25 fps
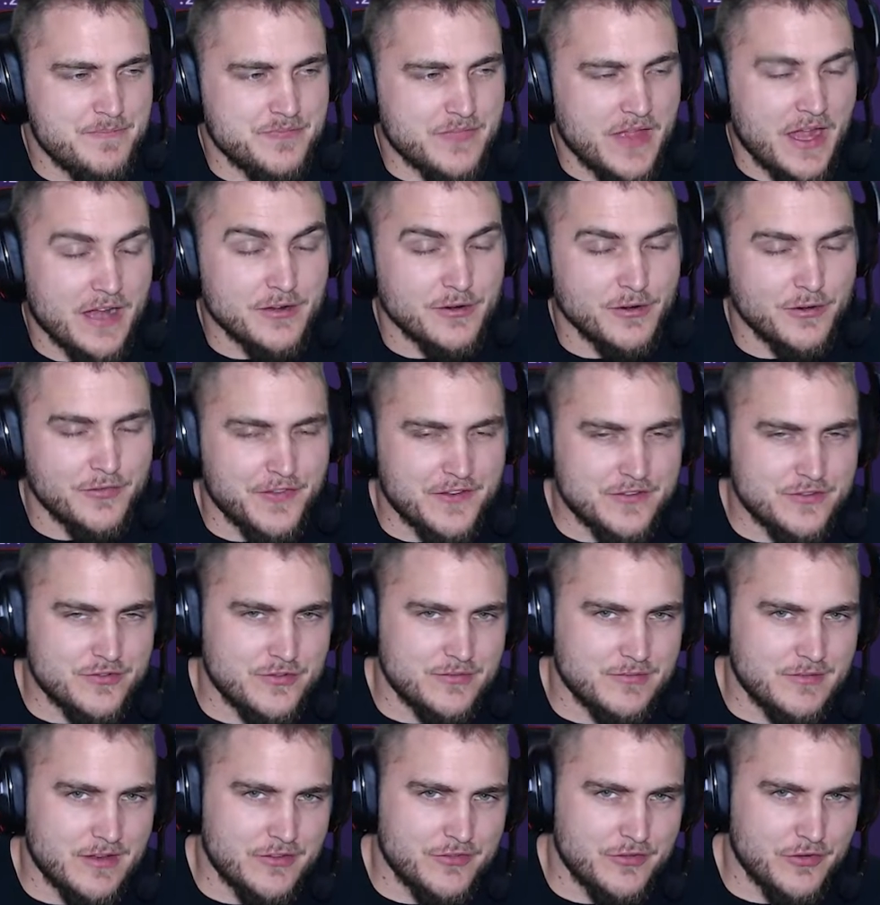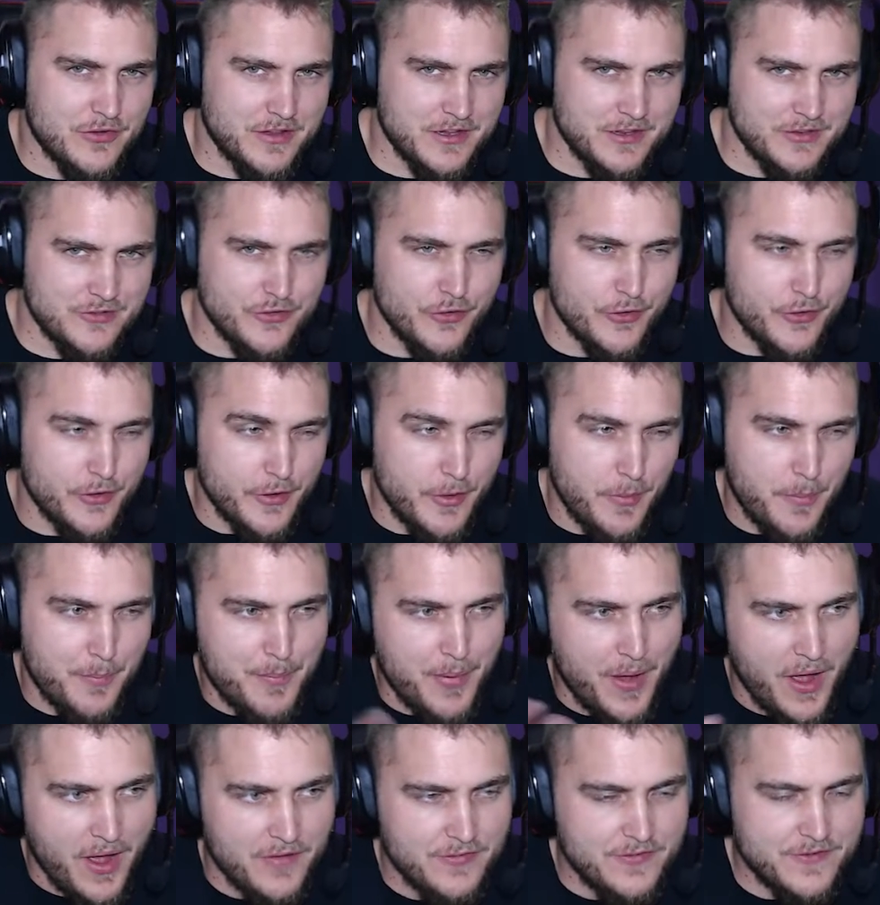I don't know if that's necessarily considered a
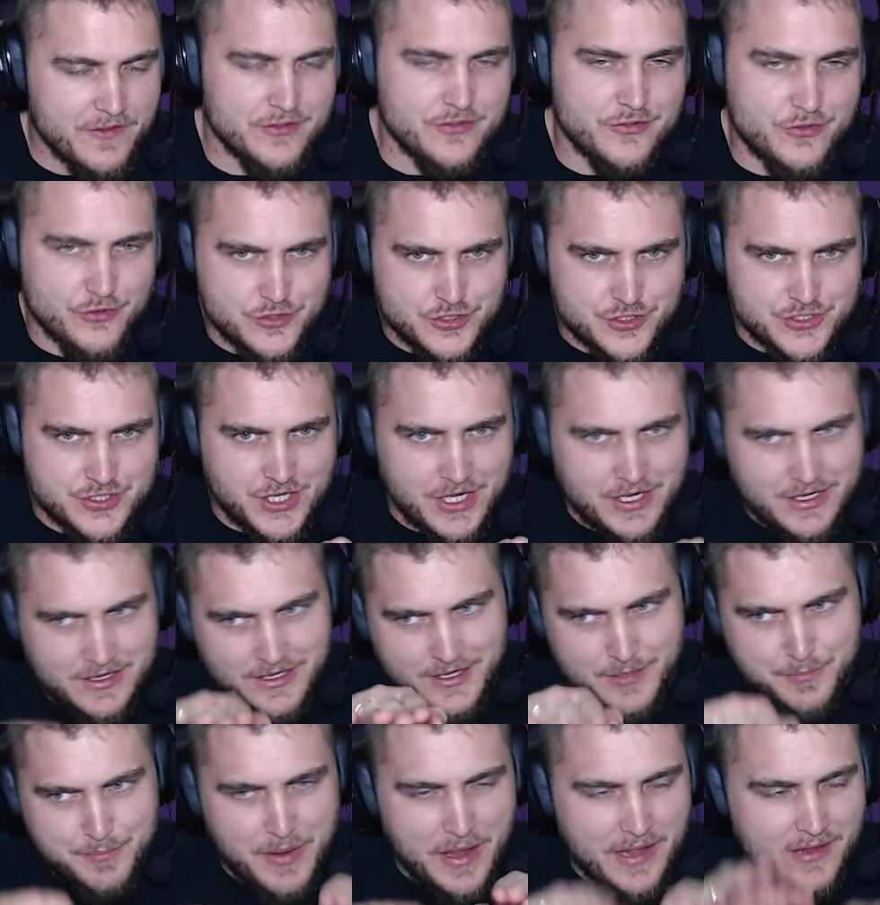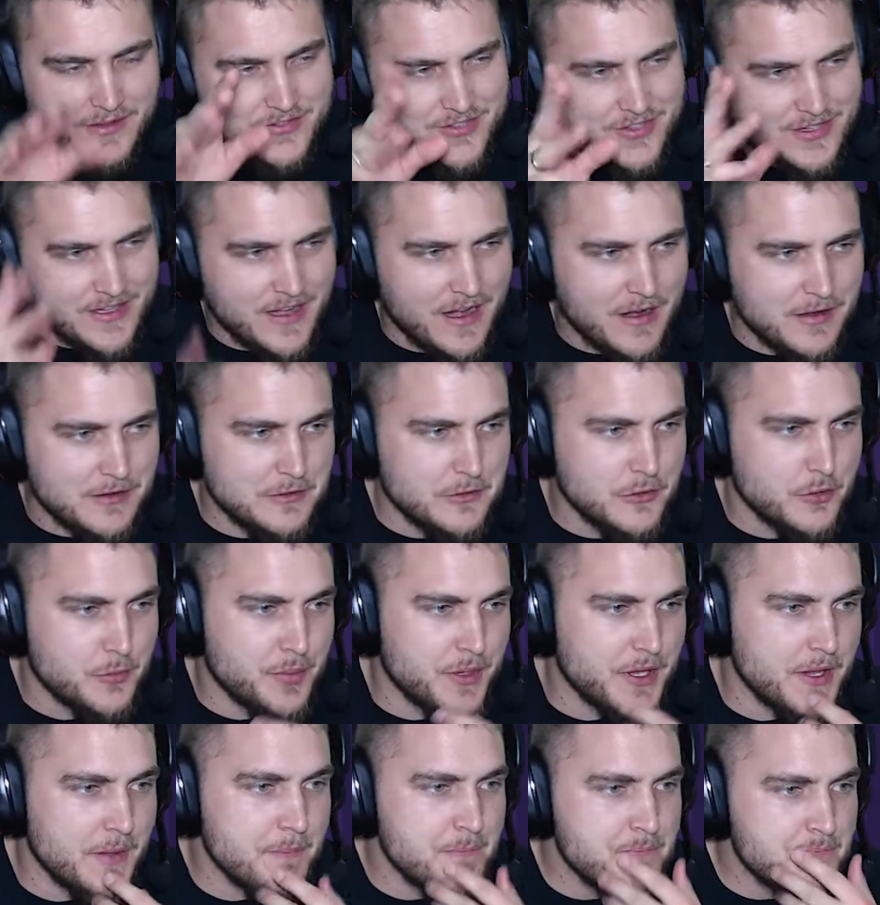buff, because they're just kind of like balancing it out a little
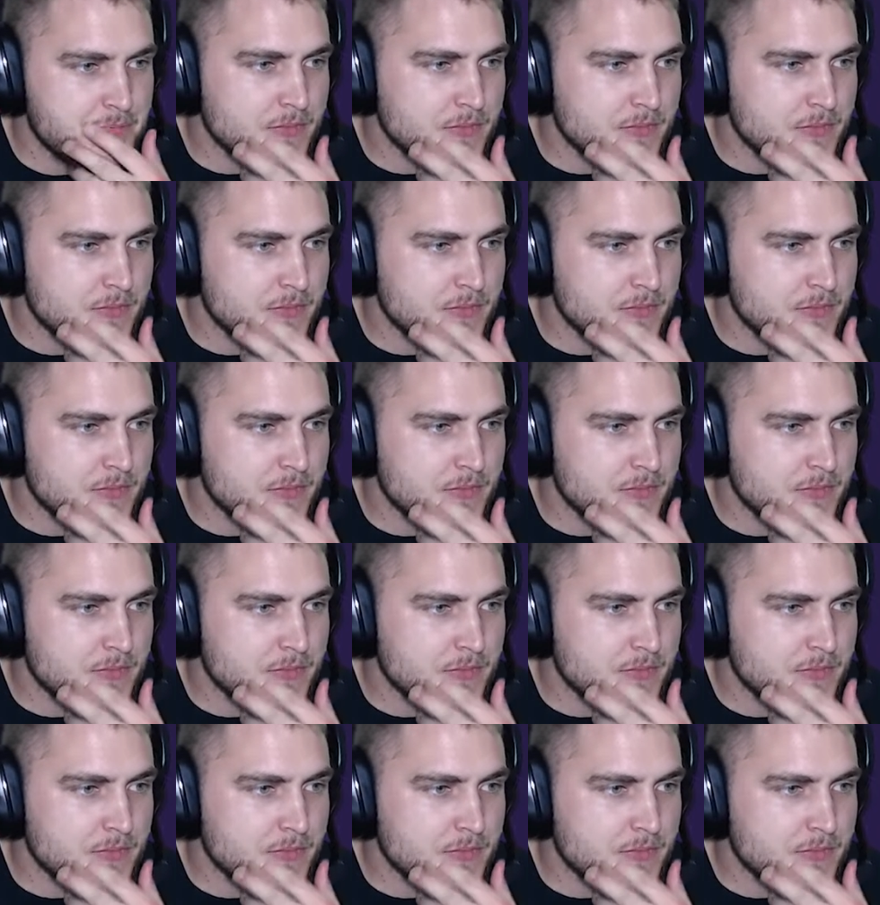bit.